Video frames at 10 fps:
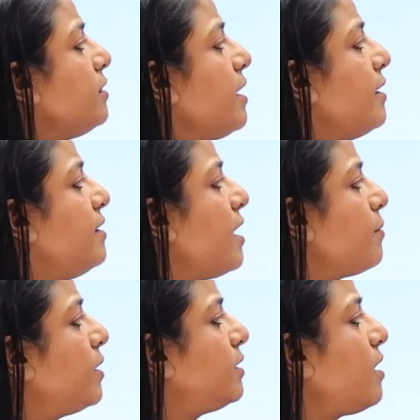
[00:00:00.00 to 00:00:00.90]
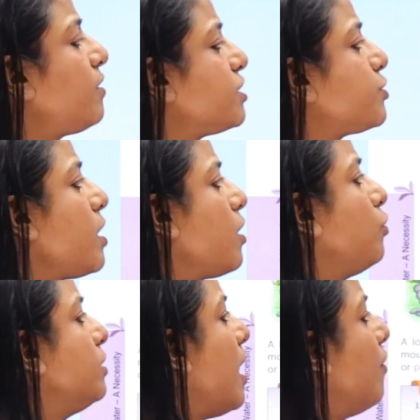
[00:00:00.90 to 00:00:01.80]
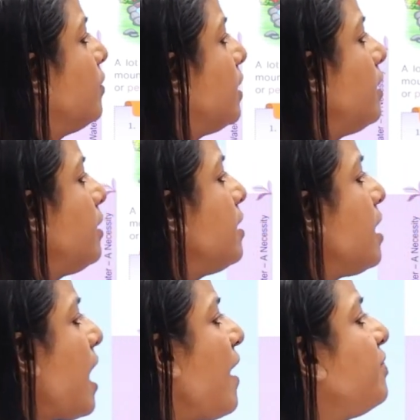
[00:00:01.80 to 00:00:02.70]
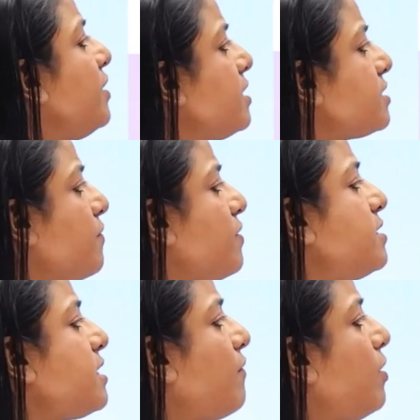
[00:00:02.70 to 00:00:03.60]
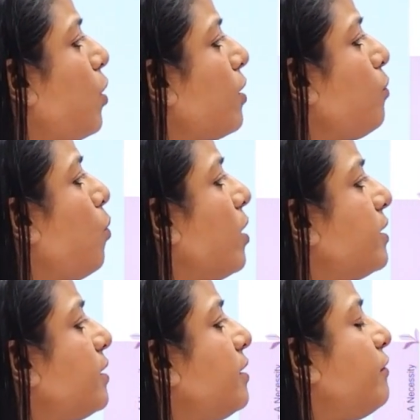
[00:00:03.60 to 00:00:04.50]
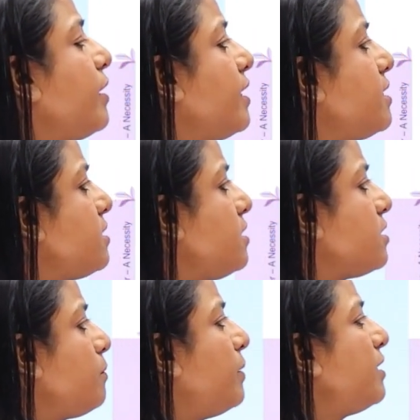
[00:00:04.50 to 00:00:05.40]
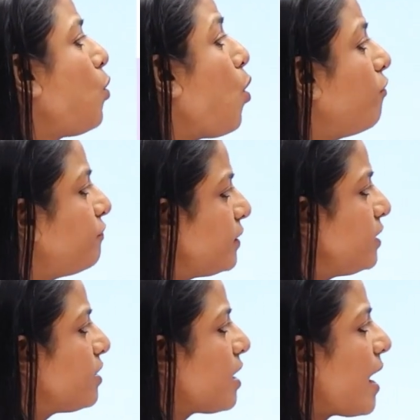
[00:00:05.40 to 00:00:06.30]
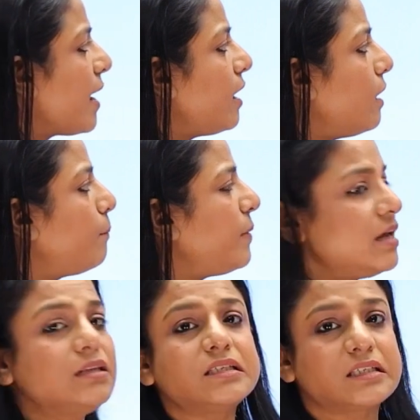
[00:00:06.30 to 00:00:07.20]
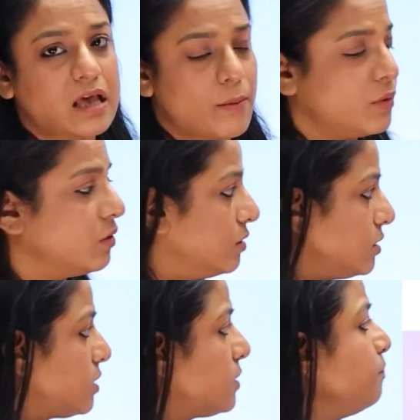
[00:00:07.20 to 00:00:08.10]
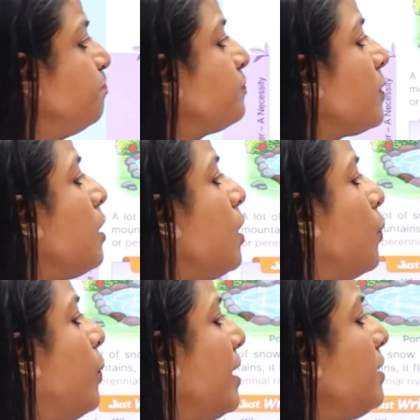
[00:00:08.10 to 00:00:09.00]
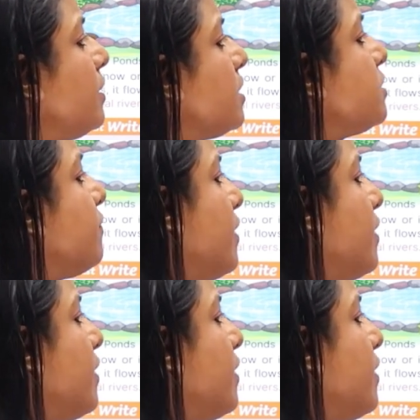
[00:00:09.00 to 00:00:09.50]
They are Narmada, Krishna, Godavari. And these rivers have a lot of water in rainy season but often dry up in summers when it is